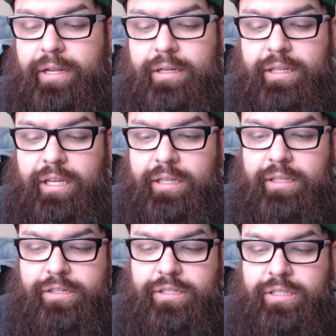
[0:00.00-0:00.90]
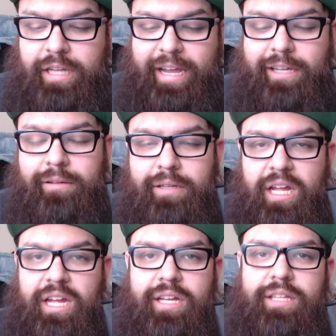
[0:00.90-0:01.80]
again, they're just like,
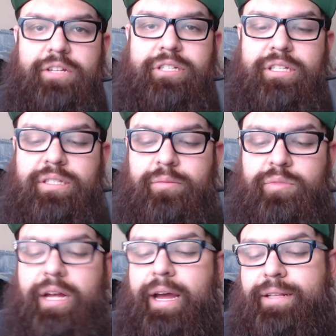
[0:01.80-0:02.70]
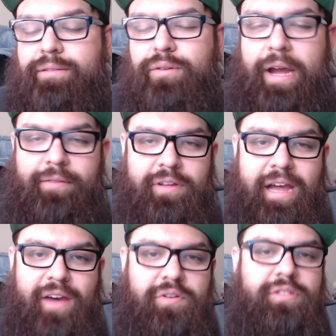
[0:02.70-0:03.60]
there's systems that you have to
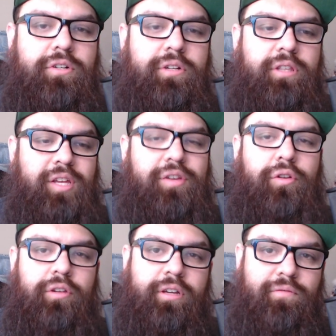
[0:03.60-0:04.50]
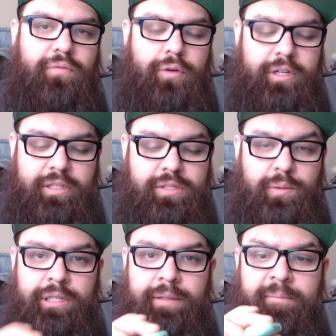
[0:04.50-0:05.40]
have a certain thing you're looking for. And this
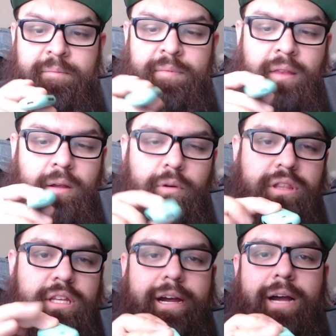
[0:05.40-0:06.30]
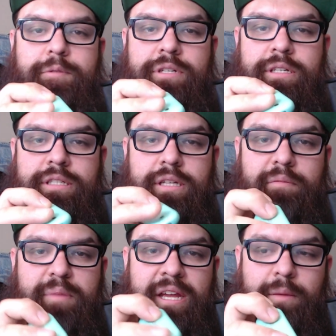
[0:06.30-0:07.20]
one, with the options
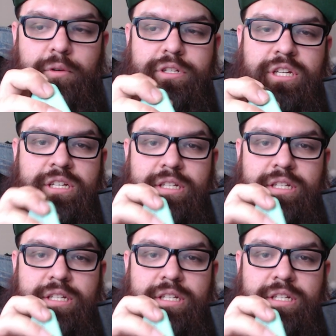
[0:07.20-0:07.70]
of being able to change the